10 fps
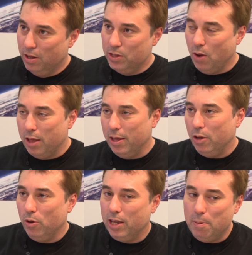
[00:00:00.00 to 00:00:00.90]
So I think
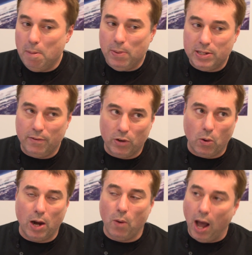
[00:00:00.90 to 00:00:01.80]
it will keep me busy for
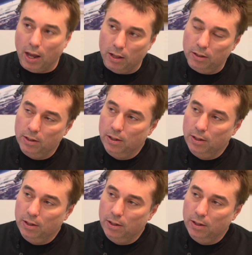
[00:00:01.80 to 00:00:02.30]
quite a while.